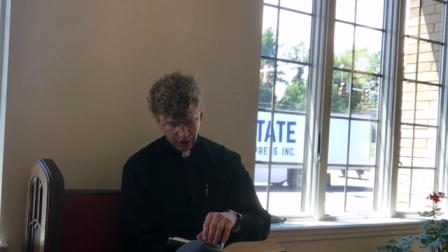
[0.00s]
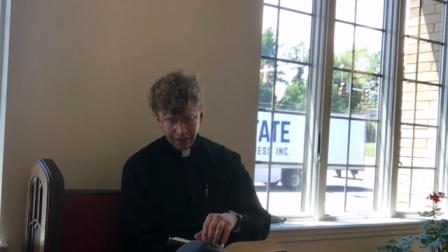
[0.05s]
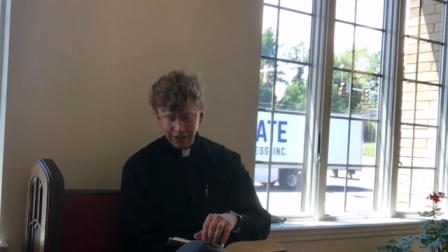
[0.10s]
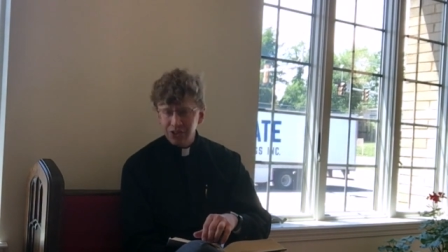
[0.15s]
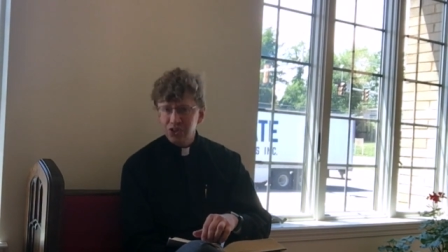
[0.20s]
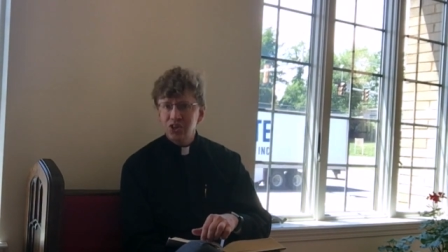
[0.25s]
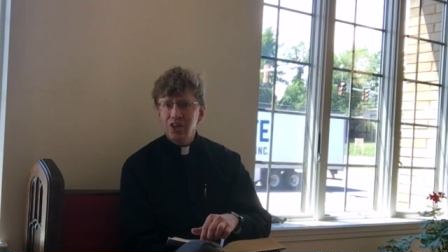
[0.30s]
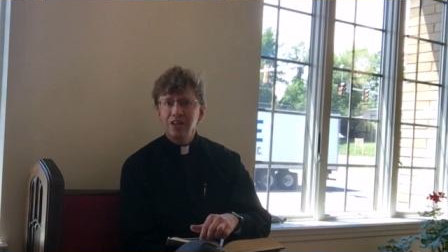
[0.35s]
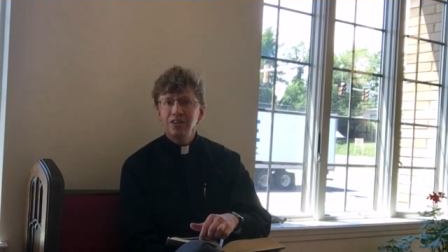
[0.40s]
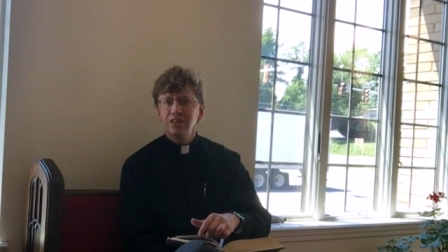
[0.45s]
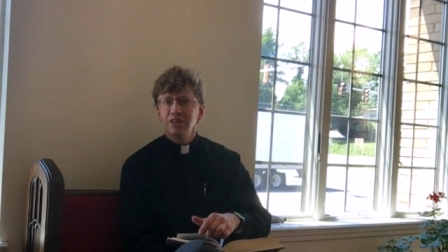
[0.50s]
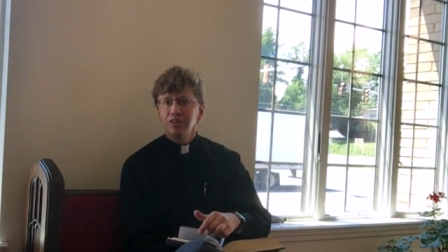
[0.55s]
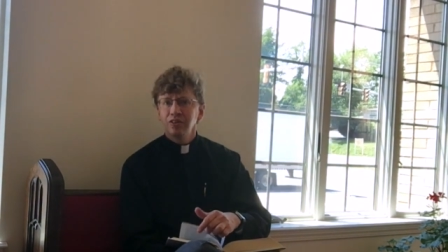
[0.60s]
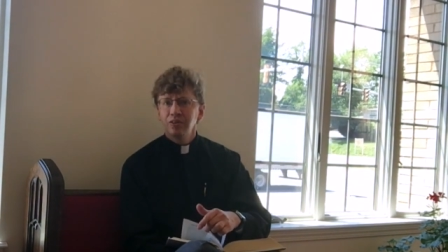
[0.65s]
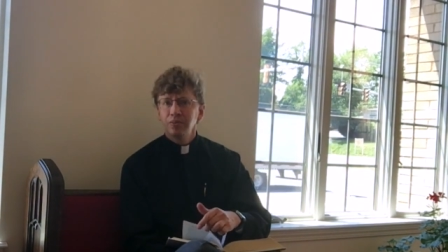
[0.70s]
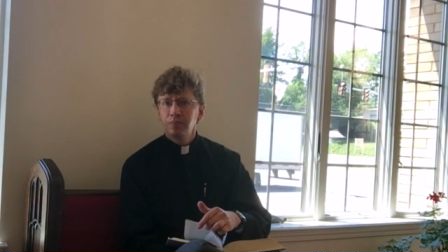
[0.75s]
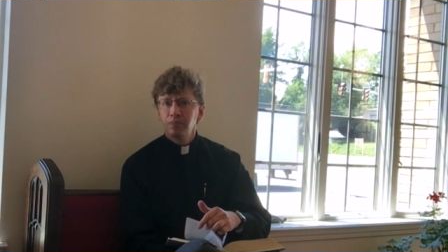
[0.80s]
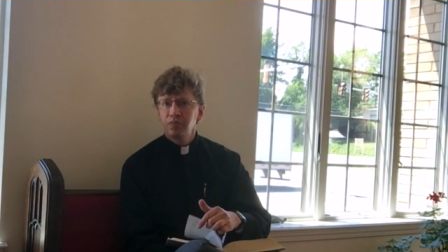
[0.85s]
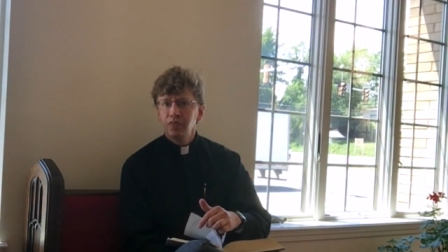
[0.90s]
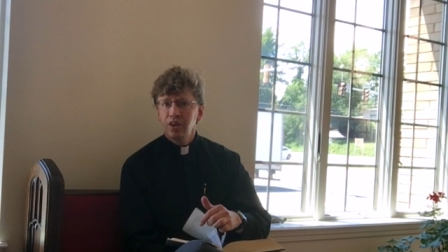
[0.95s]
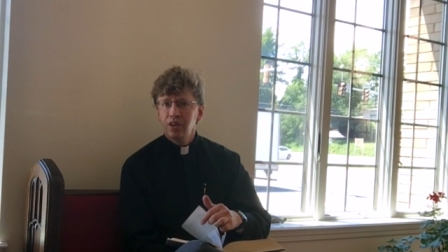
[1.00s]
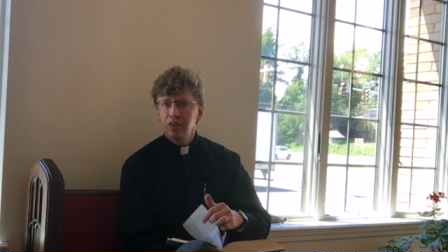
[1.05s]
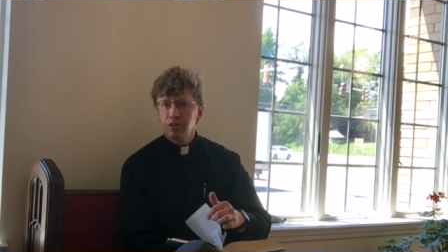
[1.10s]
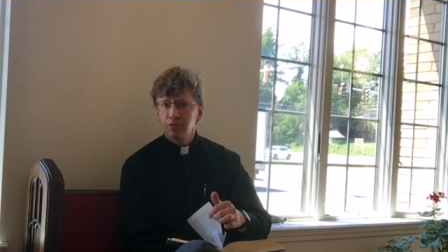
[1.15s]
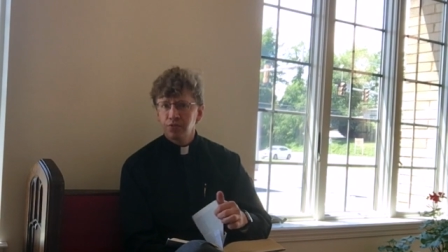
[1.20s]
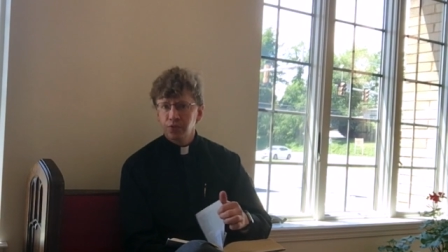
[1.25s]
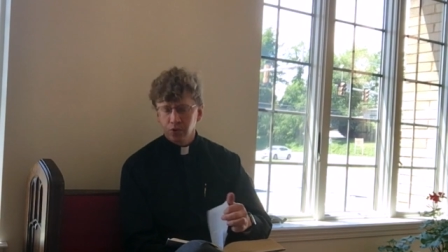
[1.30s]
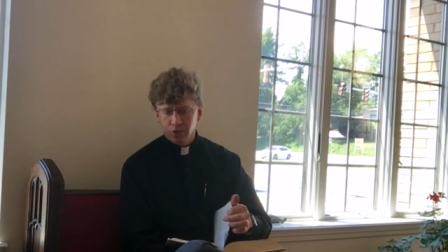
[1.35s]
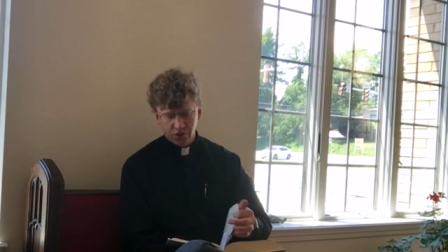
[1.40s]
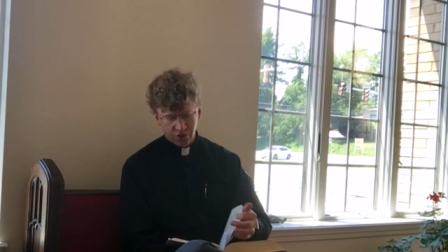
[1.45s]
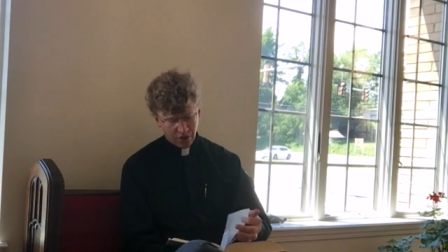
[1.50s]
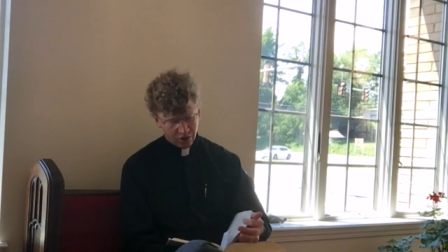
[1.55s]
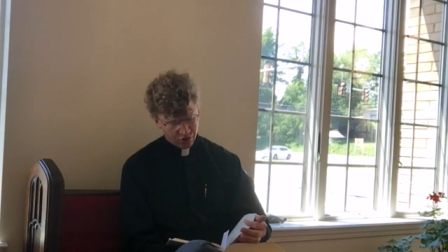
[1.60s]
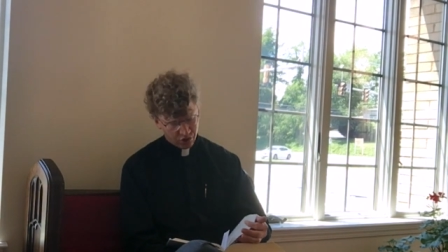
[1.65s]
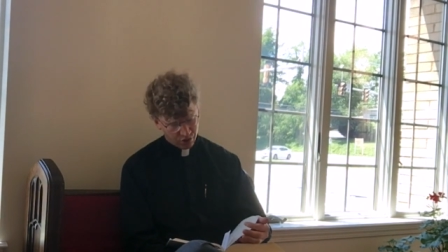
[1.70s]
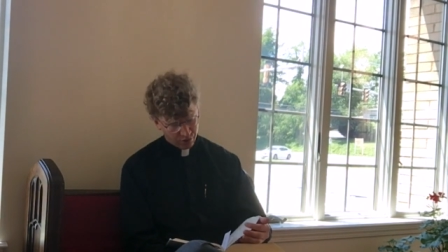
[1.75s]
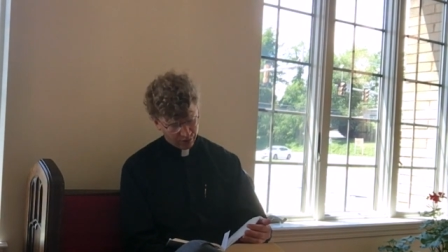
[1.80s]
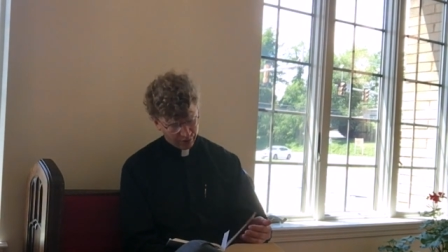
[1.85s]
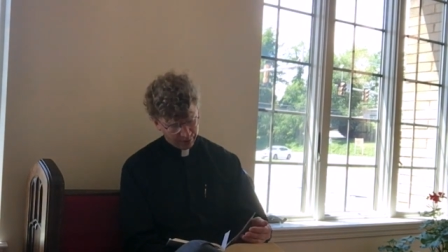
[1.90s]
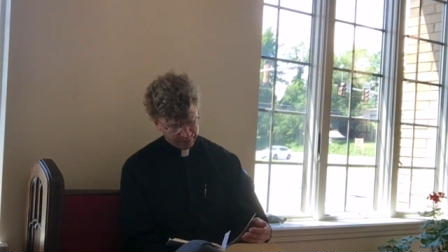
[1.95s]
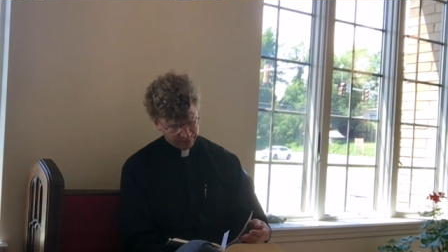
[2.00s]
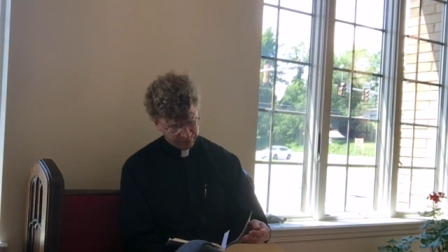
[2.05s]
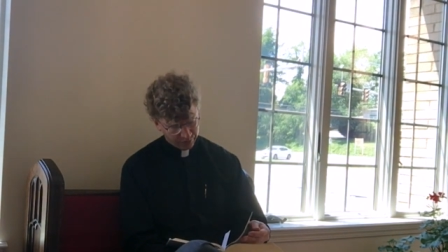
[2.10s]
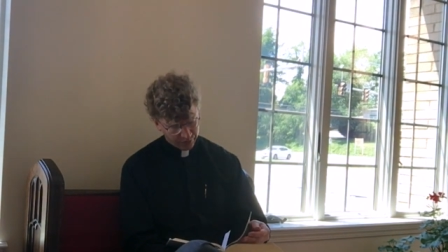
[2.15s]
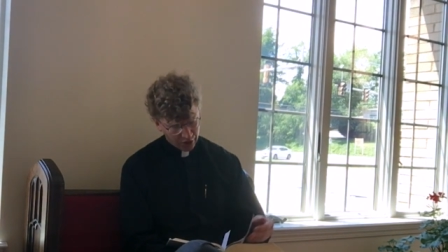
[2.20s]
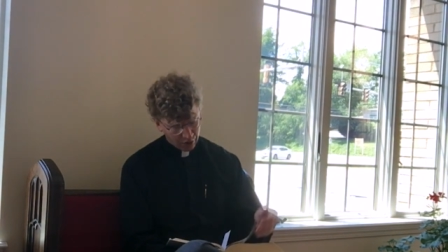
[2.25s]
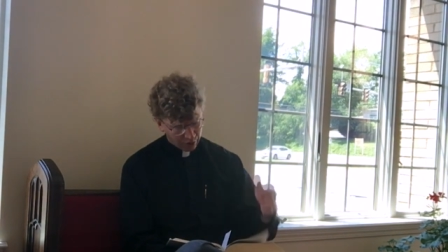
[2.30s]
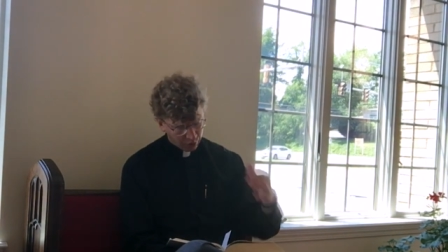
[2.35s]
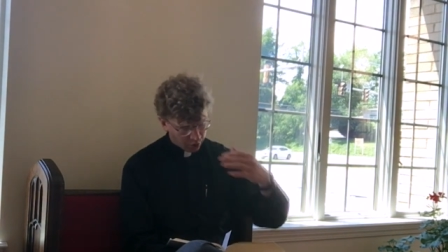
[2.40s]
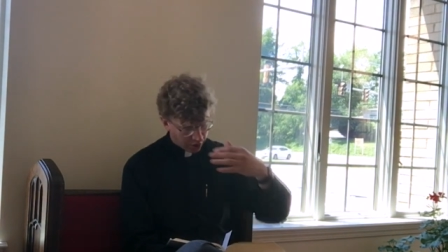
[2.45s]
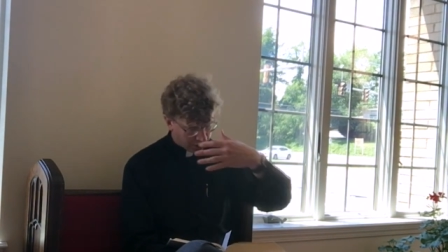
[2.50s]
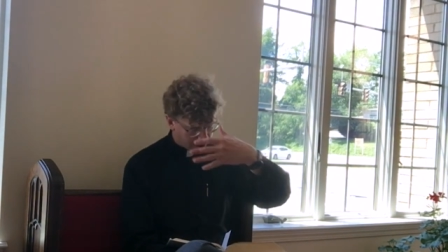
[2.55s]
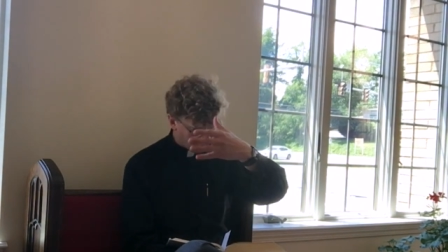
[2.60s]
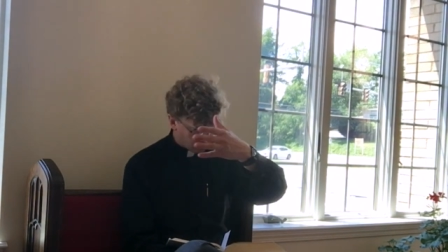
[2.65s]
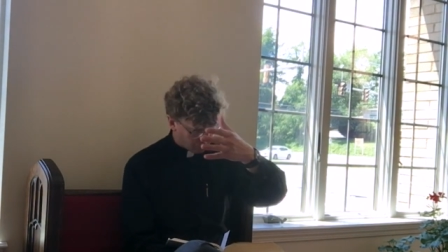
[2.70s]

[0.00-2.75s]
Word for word: and ascended in the first century. Now, I wanted to